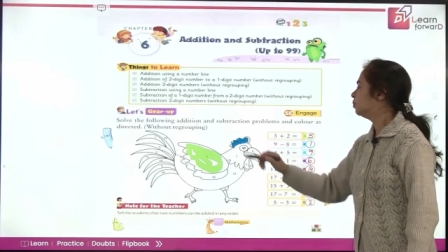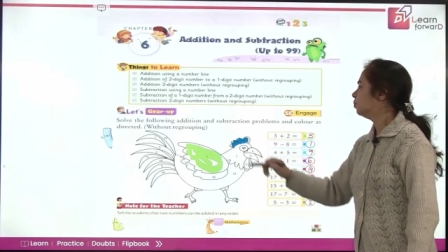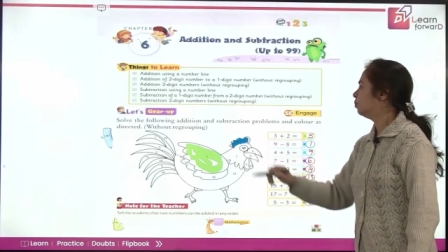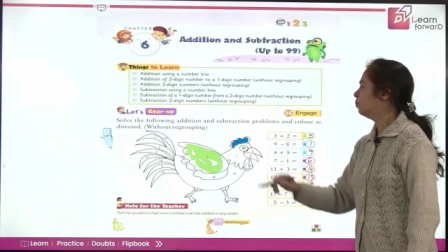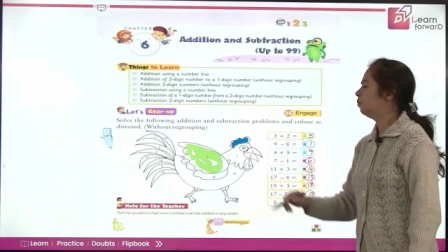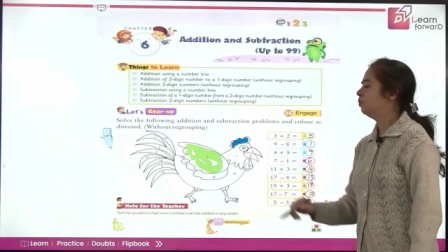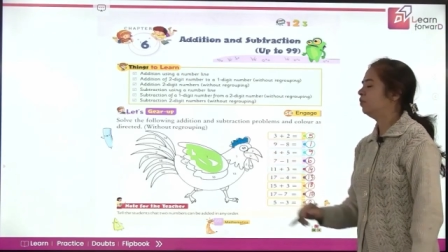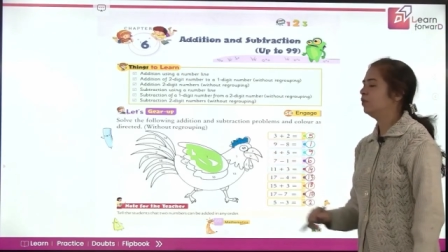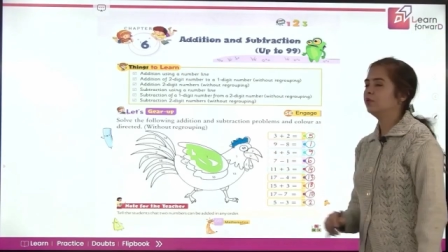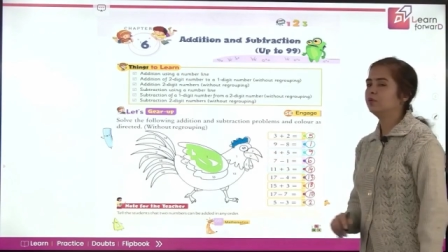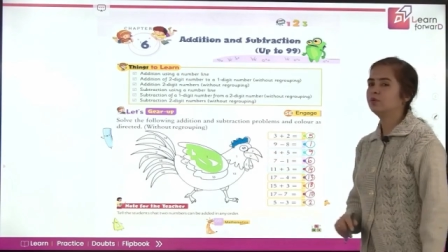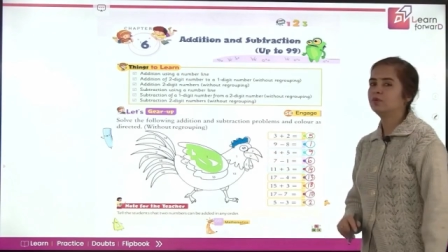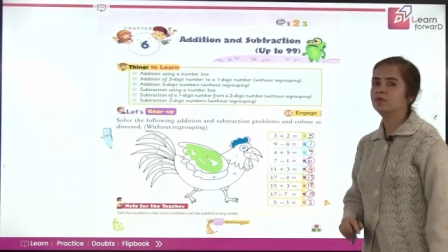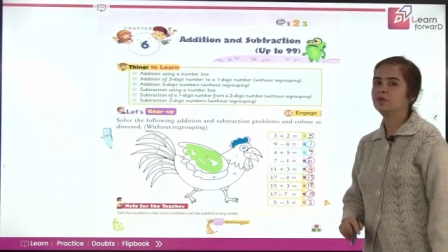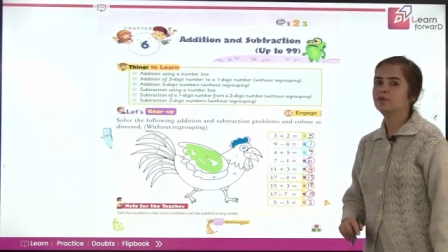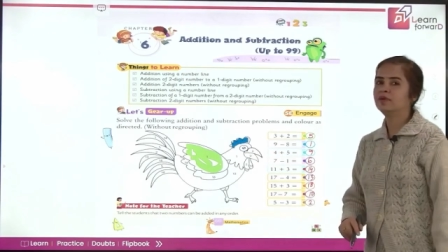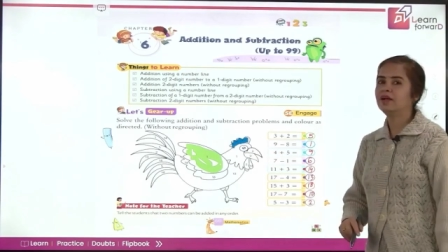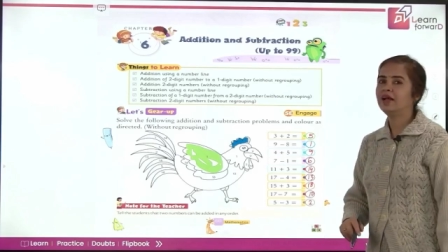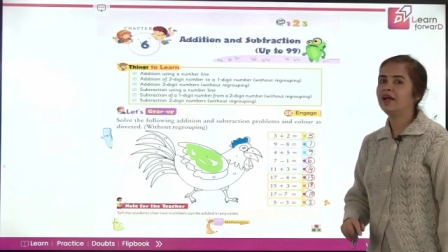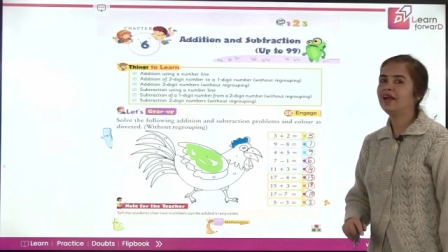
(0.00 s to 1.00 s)
blue,
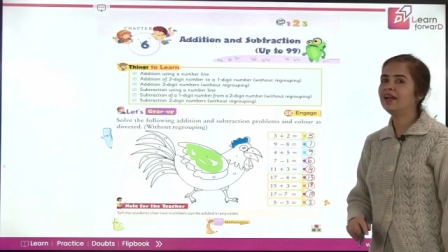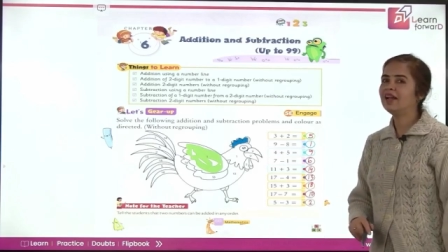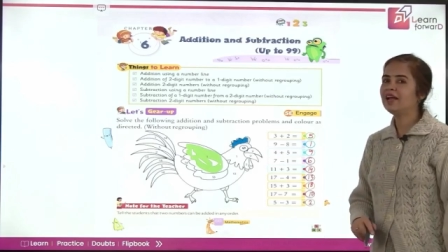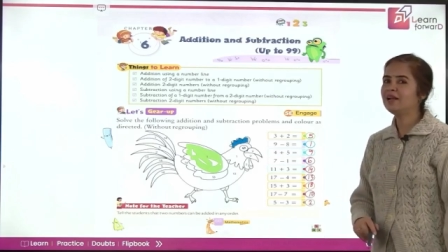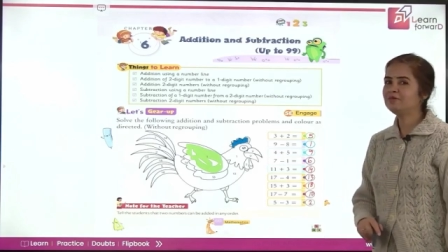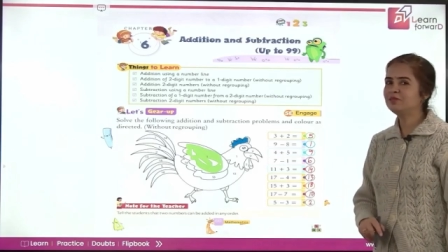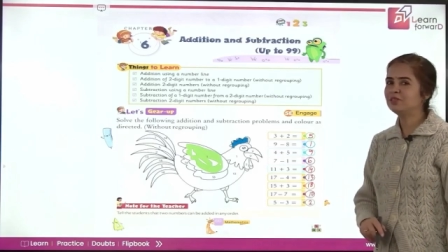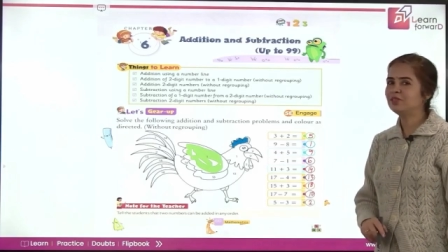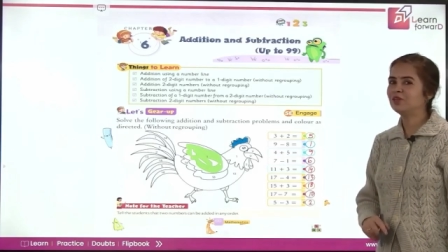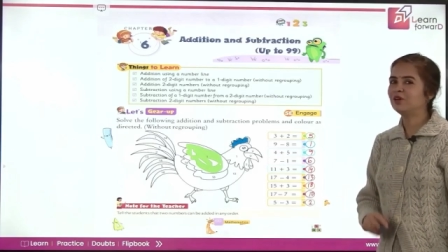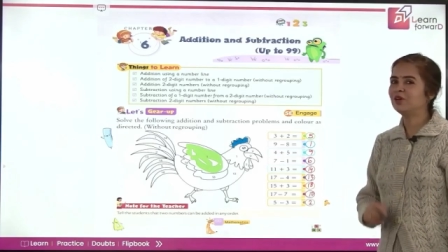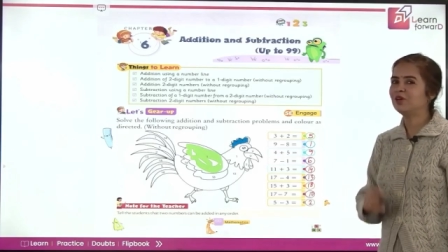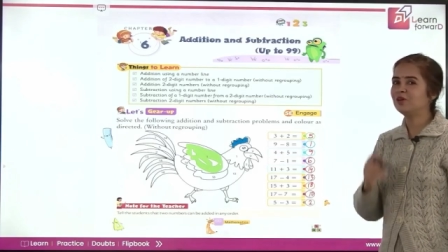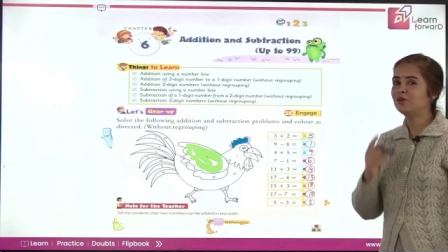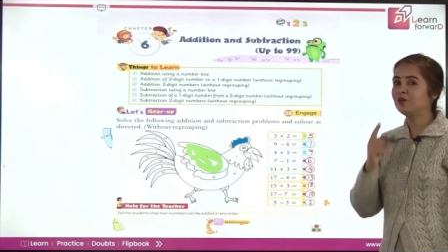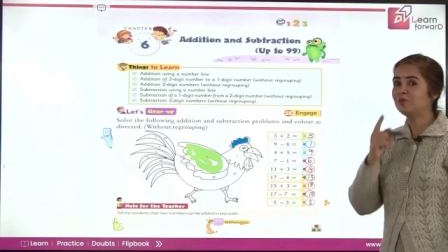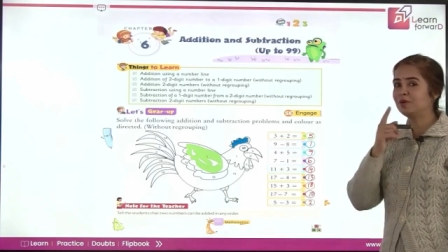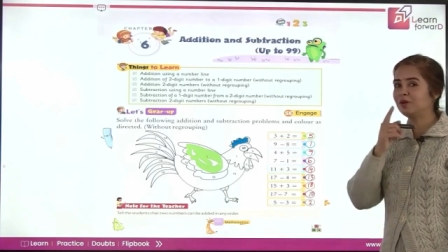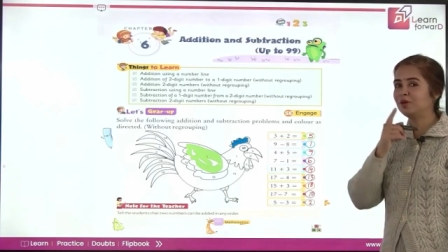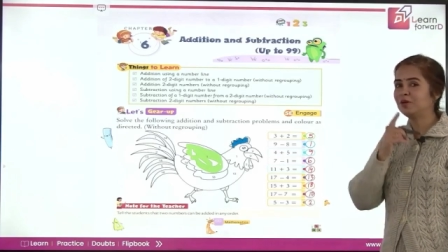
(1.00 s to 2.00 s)
and I'm sure you'll be
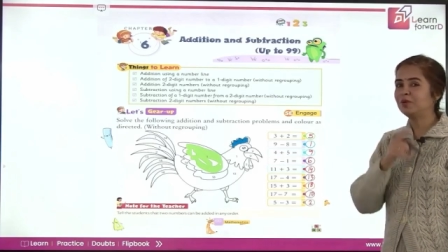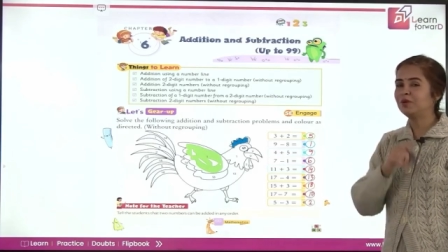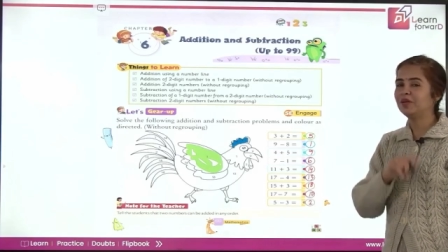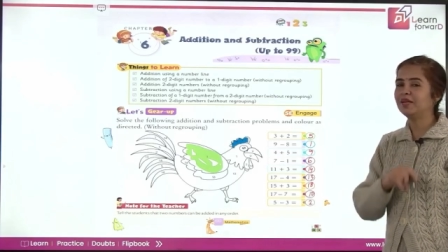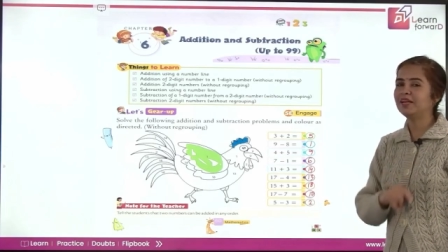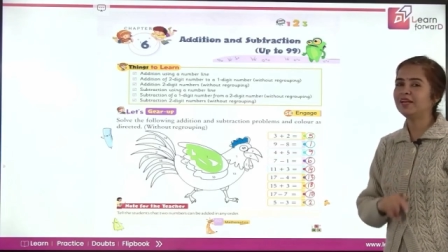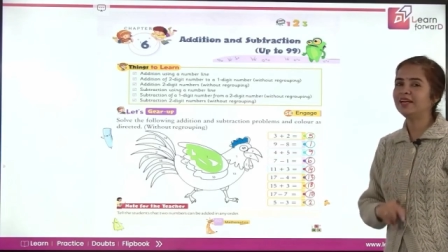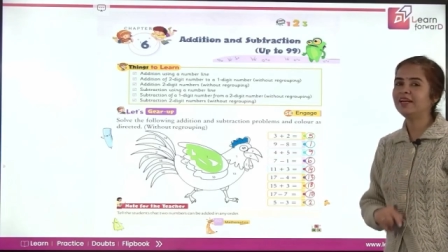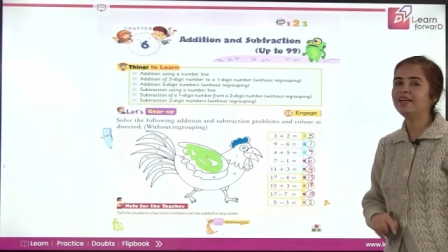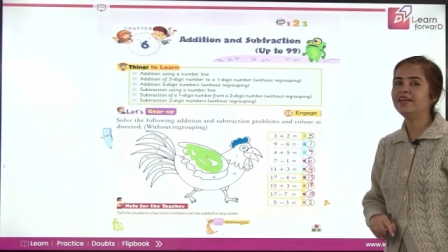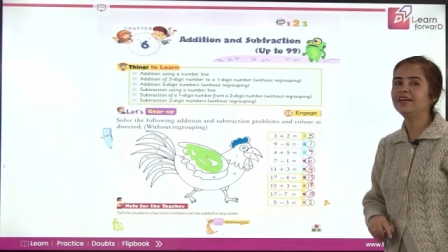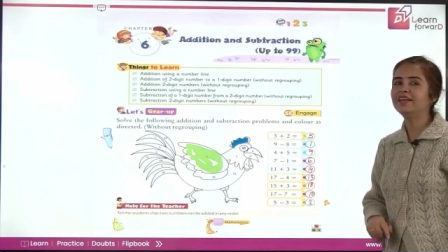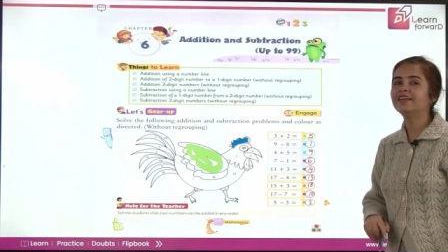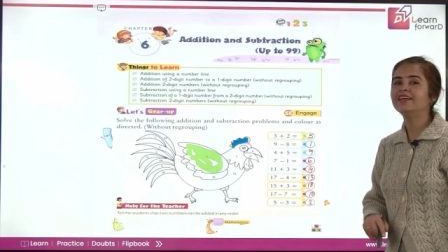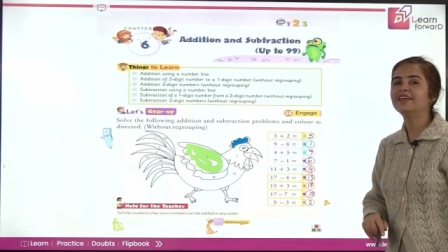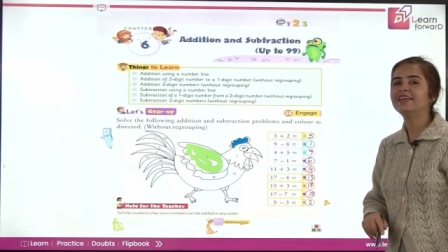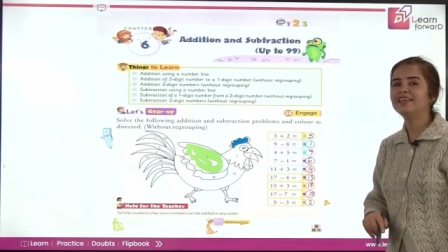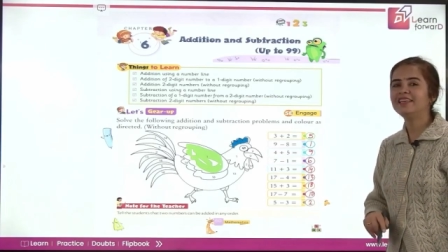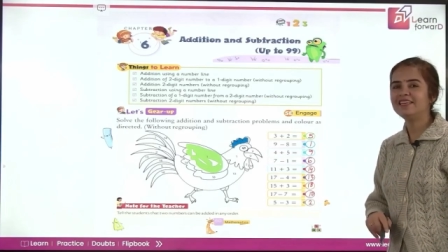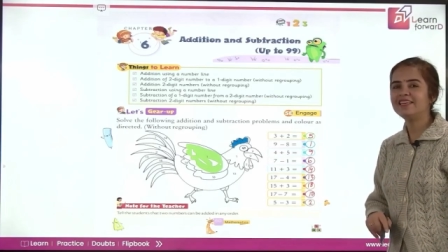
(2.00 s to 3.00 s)
doing it
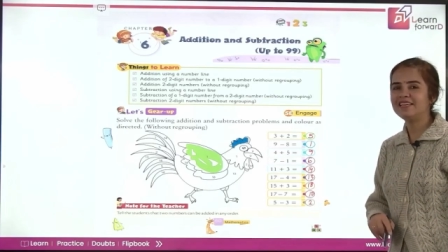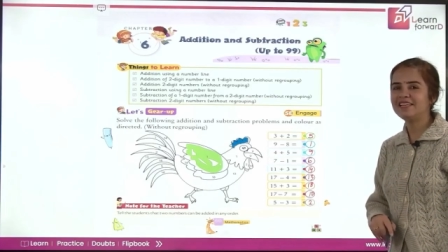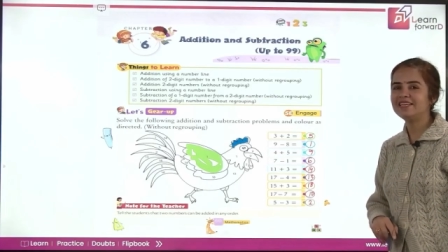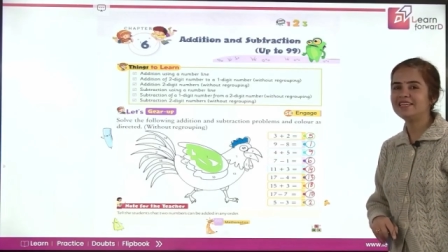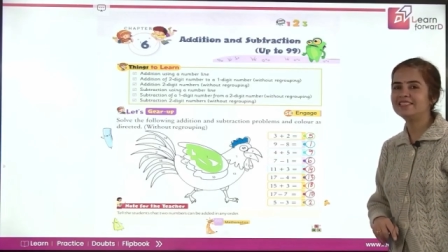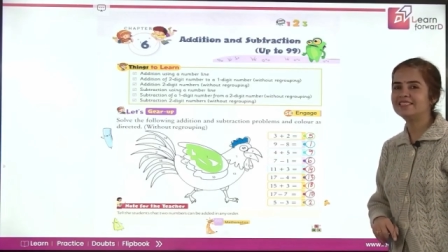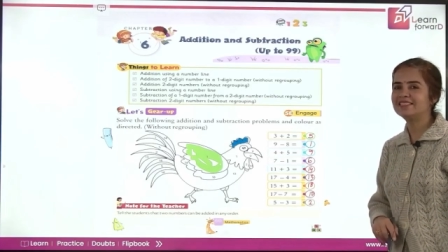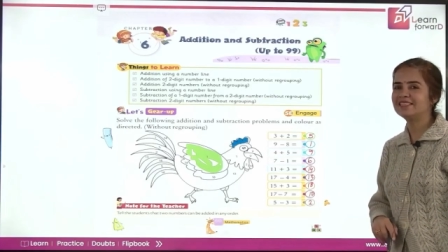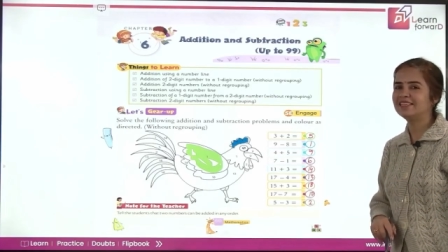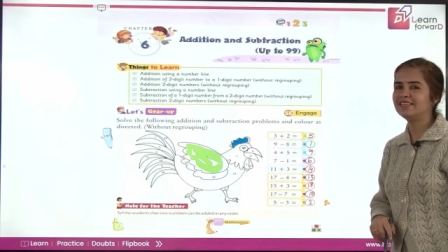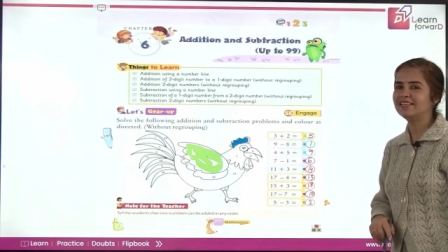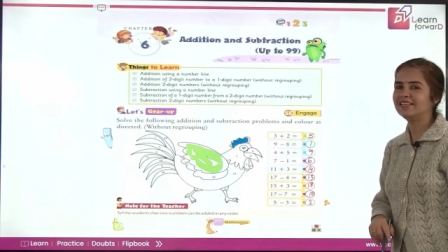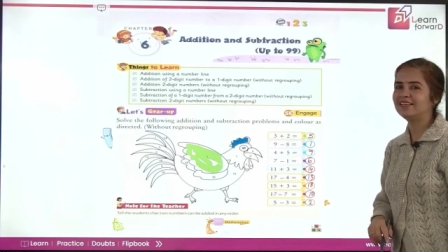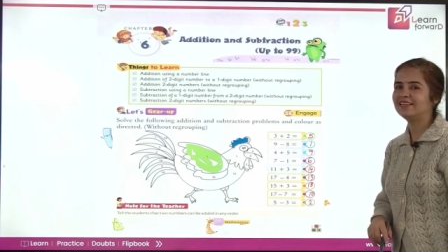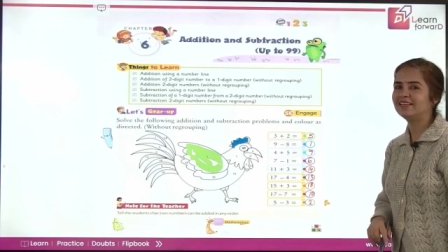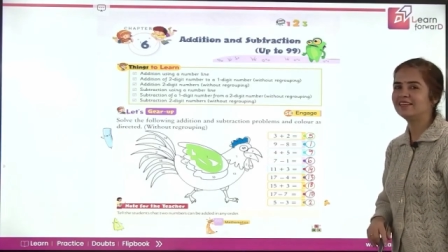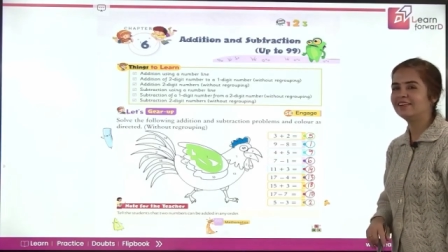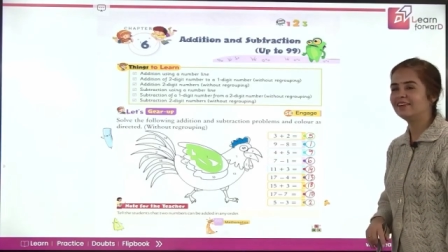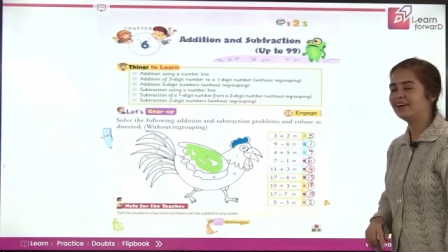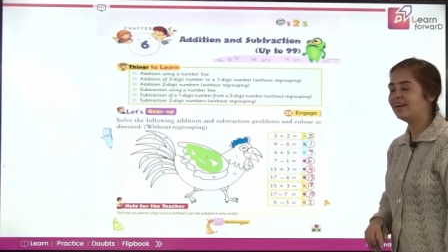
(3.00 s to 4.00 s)
neatly,
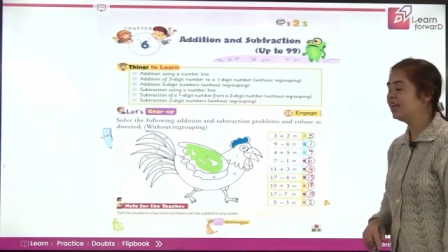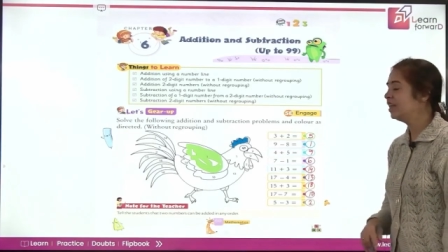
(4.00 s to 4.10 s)
right?